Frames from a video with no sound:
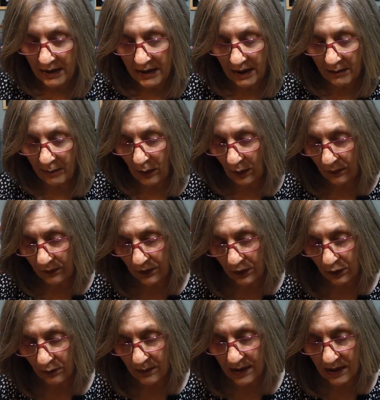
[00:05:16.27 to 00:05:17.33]
did
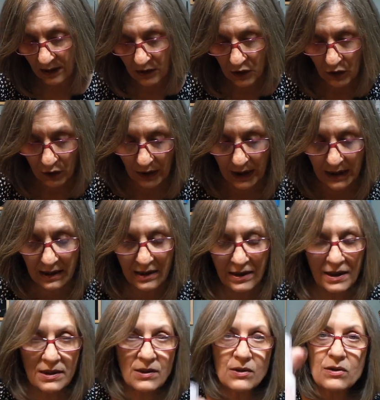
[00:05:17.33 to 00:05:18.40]
perfume, sunscreens.
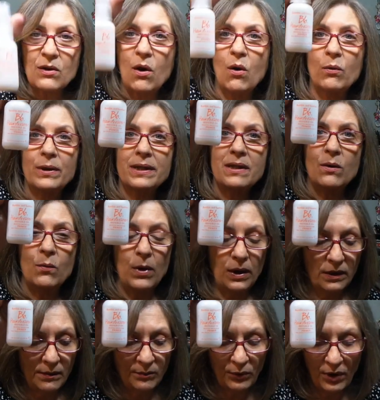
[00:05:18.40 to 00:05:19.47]
This is always a
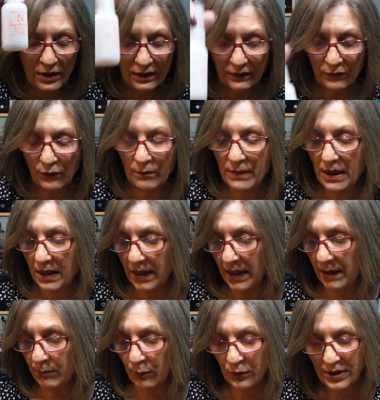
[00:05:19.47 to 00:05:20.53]
welcome product for me, a
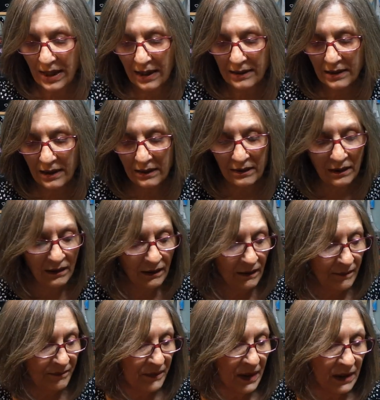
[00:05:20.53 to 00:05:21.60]
heat protectant,
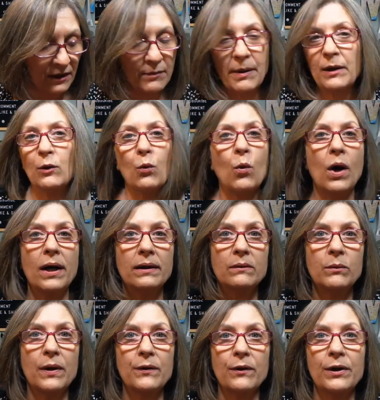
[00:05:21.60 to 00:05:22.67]
no matter what,
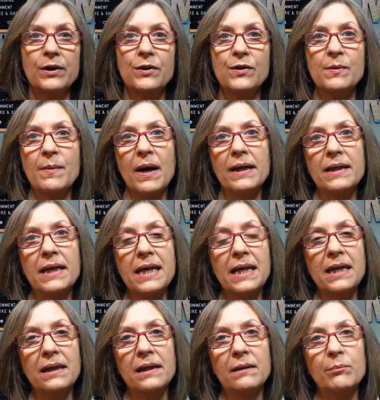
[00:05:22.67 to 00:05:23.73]
whether I use my
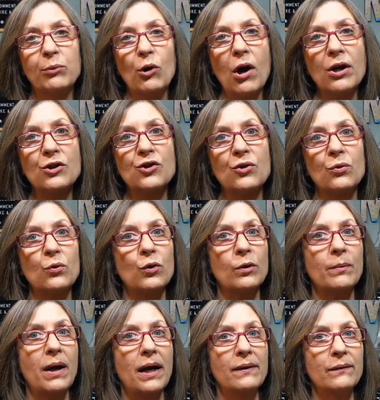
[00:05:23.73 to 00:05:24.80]
heated brush or
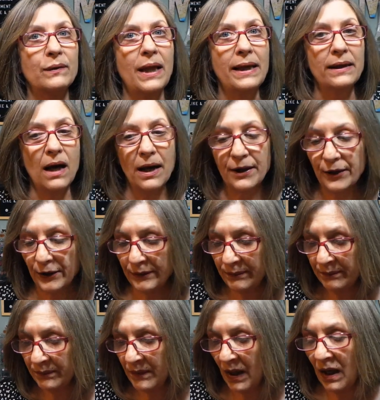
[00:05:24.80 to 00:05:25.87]
my flat iron.